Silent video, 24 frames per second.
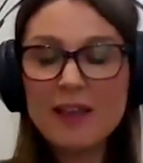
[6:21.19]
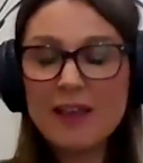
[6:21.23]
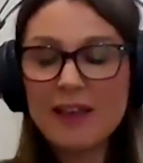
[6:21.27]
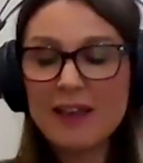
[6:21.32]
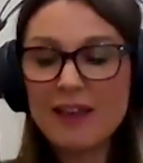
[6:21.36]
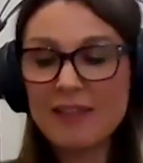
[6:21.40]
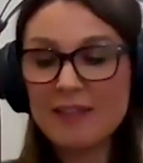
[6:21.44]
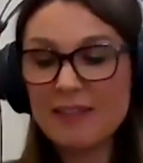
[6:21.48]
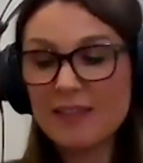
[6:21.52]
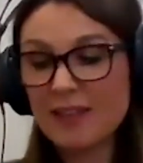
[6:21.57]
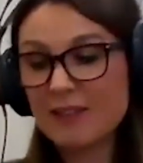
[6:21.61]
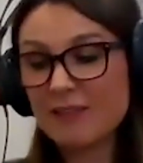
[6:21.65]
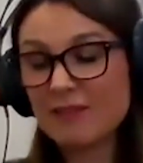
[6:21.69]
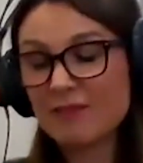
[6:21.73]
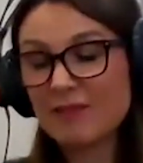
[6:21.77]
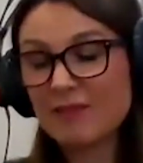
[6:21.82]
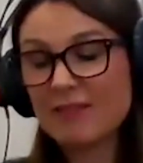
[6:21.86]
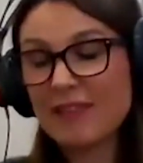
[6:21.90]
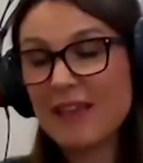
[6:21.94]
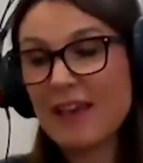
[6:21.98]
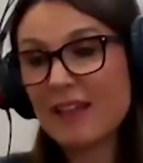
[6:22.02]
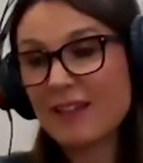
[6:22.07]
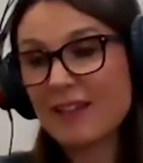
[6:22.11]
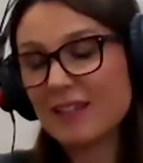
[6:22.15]
And then
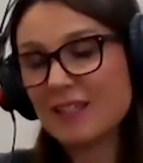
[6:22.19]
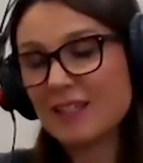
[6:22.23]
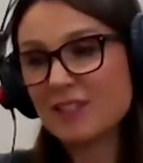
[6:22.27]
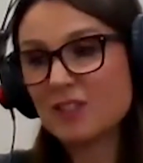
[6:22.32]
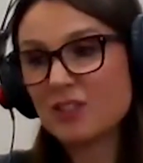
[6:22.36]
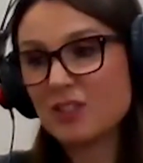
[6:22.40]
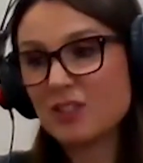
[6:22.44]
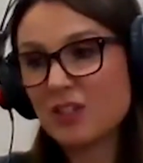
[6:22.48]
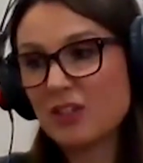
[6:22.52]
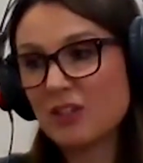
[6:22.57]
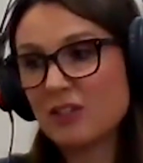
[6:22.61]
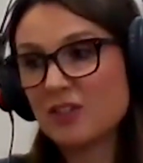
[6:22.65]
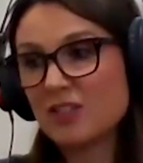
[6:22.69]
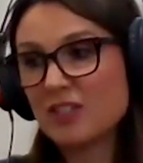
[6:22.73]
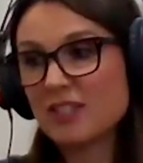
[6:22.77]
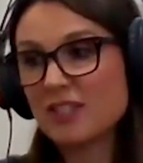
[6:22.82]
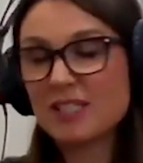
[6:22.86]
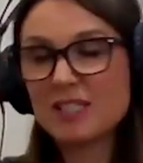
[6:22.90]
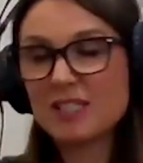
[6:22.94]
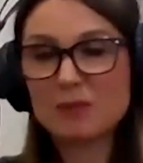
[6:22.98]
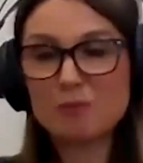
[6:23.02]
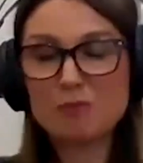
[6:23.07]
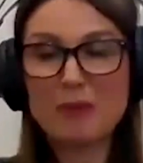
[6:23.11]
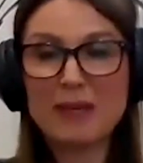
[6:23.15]
that in turn
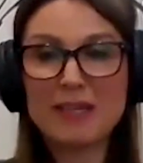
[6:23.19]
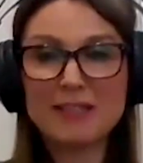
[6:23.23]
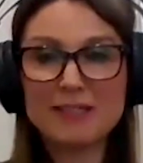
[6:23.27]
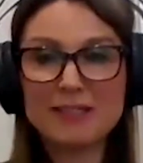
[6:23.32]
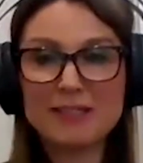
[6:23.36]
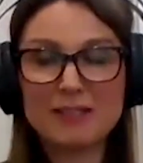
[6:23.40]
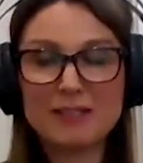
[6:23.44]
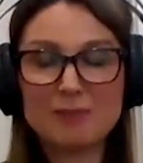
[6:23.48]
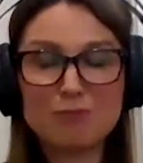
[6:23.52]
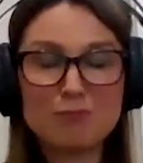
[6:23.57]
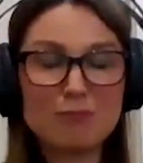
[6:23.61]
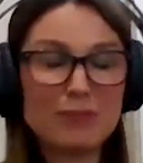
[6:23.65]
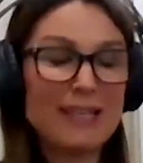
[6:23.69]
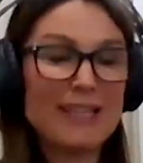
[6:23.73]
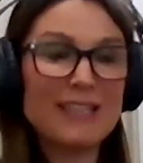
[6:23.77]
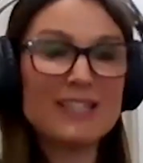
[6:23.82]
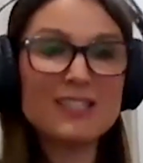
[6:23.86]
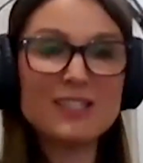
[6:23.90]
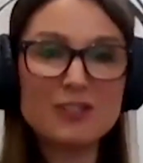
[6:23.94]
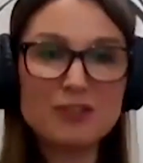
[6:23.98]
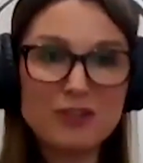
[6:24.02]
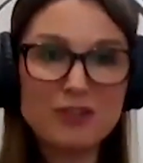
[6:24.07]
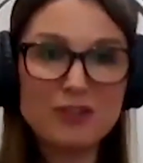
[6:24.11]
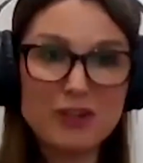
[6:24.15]
just makes
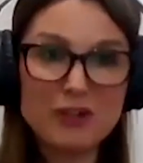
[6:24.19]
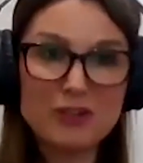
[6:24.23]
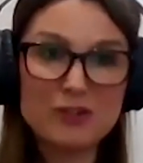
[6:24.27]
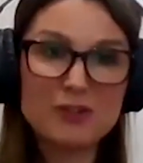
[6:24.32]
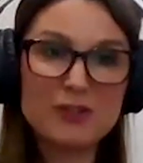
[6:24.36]
plants grow.